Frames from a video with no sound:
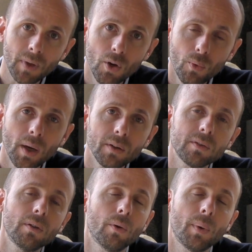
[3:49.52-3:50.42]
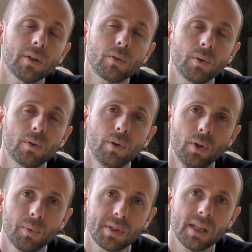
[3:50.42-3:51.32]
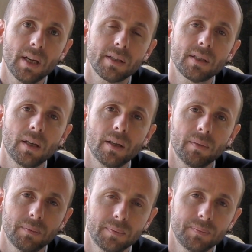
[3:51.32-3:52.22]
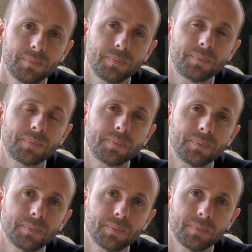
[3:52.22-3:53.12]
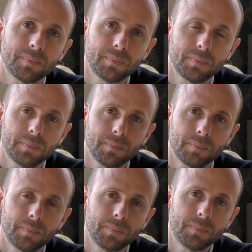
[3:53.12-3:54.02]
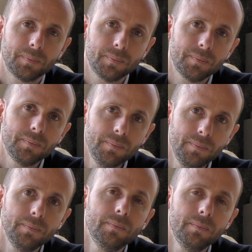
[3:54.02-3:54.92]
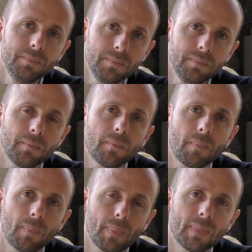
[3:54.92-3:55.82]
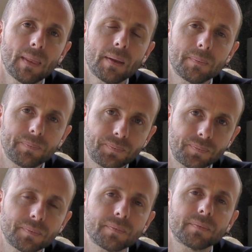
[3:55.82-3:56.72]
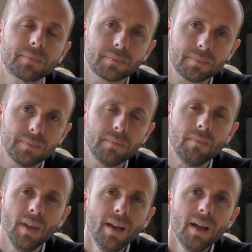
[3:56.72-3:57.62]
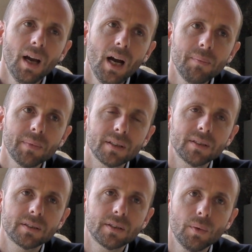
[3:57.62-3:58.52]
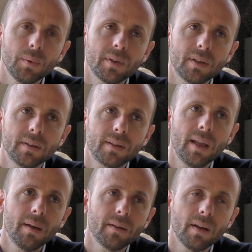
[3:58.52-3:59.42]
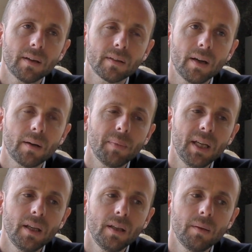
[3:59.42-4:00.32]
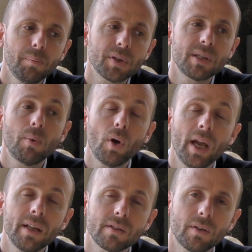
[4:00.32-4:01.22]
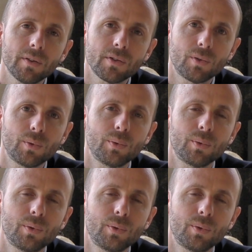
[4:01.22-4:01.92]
around, around the, the young stars there. So what does it mean for the solar system where we have a planet like Jupiter? Um, so there, there, there are many possible answers to,